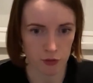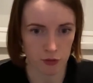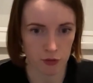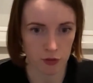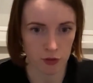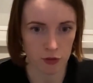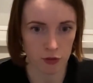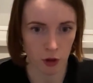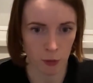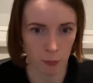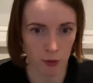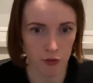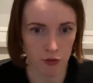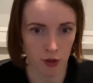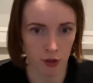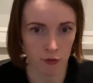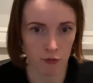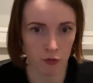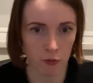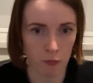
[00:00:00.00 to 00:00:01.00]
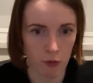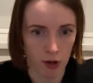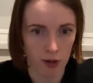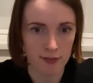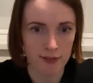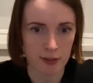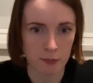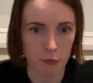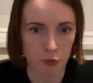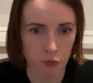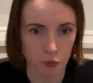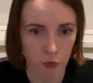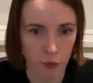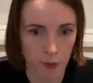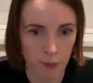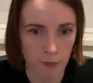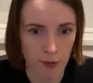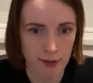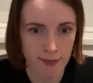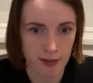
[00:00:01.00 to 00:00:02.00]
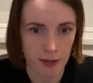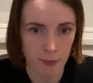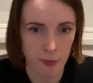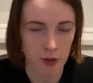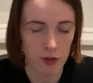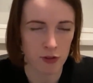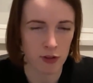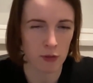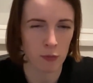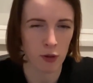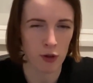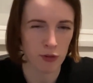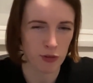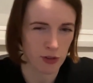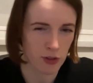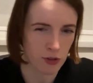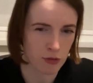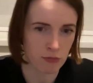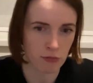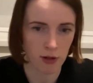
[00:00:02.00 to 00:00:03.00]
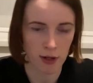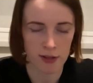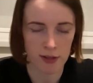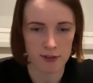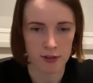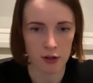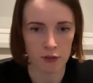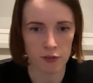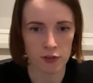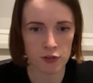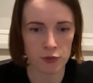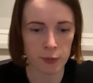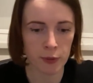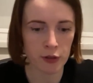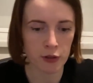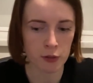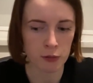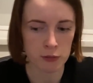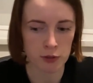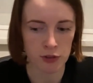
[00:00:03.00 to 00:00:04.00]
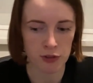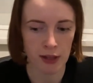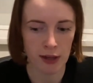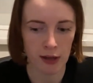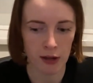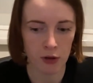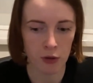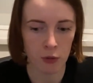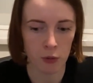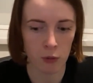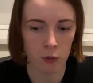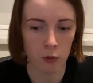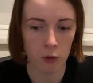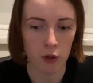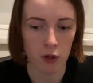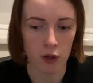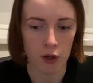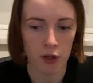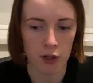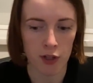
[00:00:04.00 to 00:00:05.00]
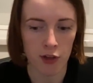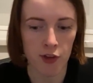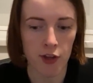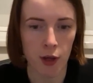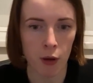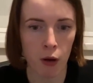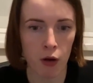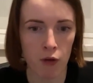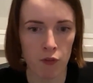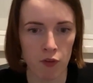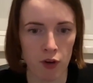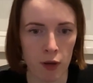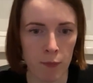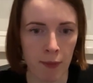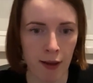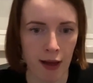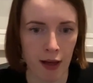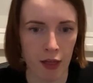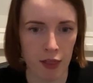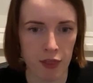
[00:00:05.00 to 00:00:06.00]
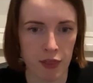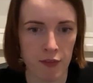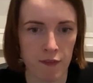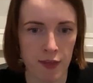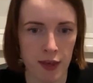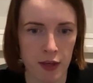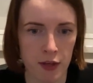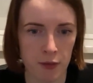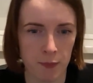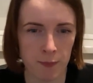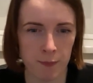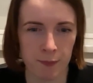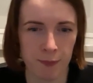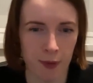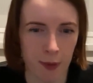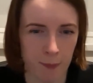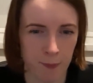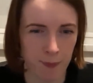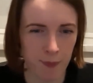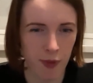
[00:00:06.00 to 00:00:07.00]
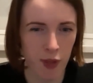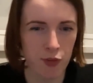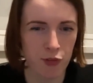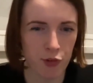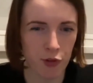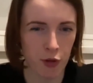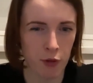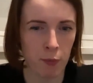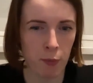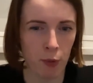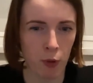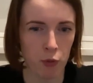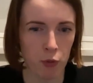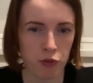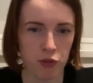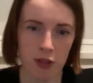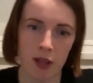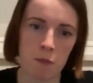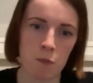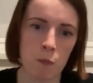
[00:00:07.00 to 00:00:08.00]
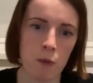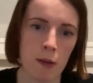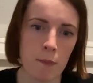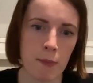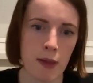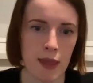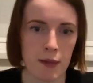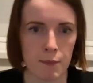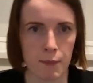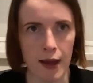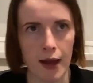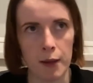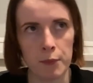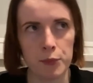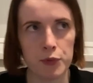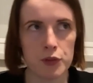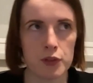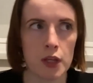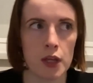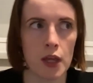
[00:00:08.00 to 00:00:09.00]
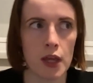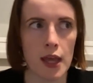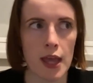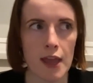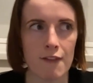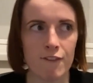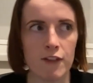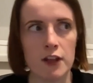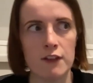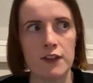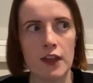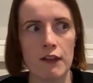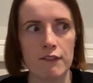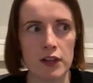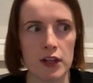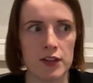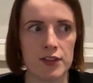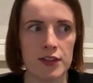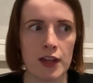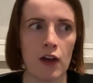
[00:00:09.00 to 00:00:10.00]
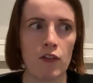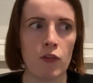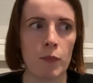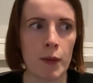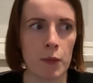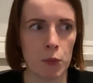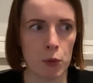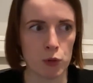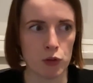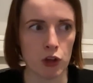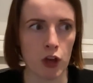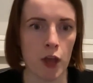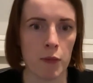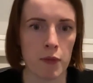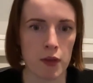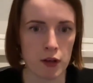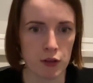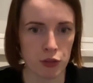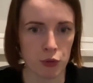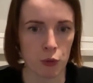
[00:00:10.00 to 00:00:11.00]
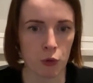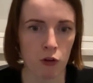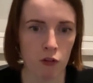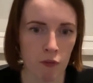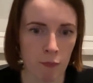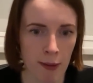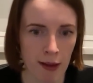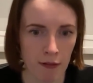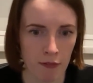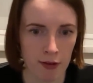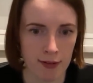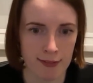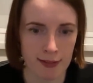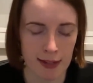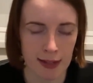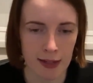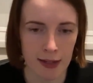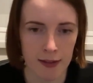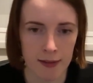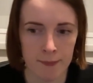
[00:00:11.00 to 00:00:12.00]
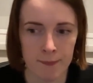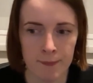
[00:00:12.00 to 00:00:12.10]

stop myself from writing before I'm ready, because otherwise you just write yourself into a cul-de-sac, or you go off on a path and then you're too boxed in, where perhaps if you'd have given yourself a bit more time, you'd have thought of a better idea.